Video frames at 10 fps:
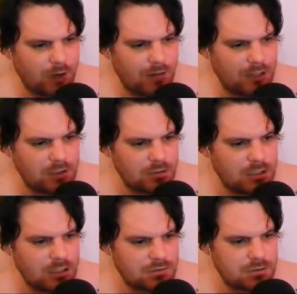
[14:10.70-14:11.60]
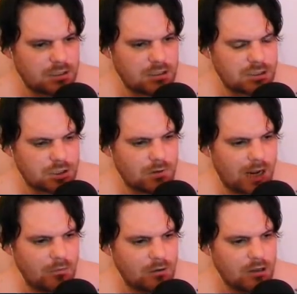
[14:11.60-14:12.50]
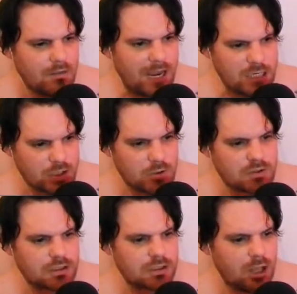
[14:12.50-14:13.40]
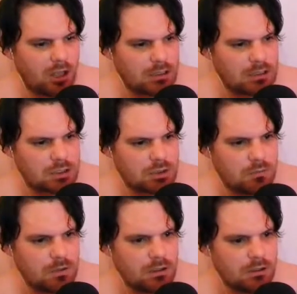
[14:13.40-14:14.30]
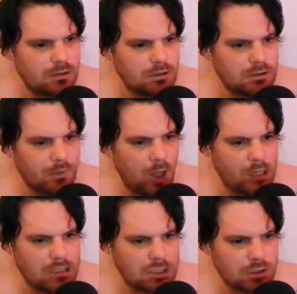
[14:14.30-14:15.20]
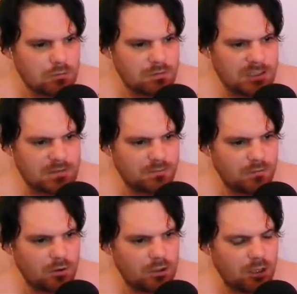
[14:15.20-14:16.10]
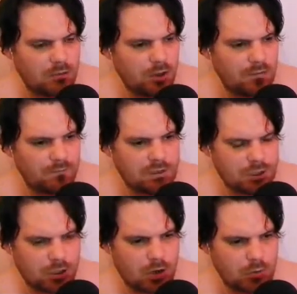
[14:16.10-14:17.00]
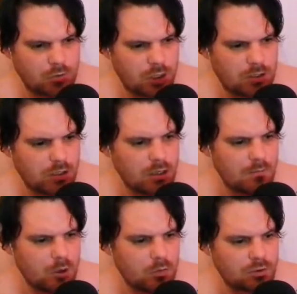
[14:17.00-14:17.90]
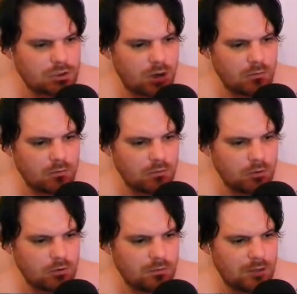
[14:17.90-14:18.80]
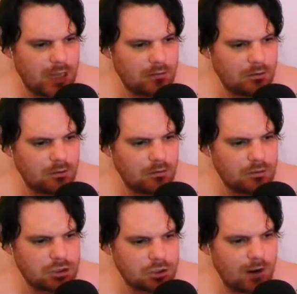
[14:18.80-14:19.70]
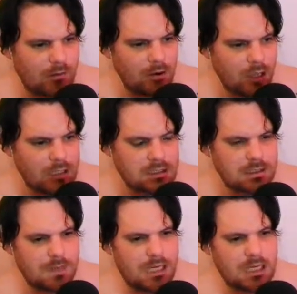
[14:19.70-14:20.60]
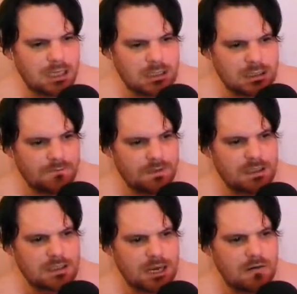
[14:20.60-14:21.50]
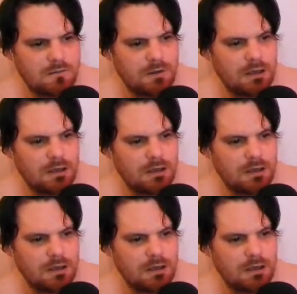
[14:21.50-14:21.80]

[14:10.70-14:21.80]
way that you can literally shoot out. They can use the lights to blind you, especially if you've got your night vision goggles on. But also, you can then shoot out lights to make it easier for yourself.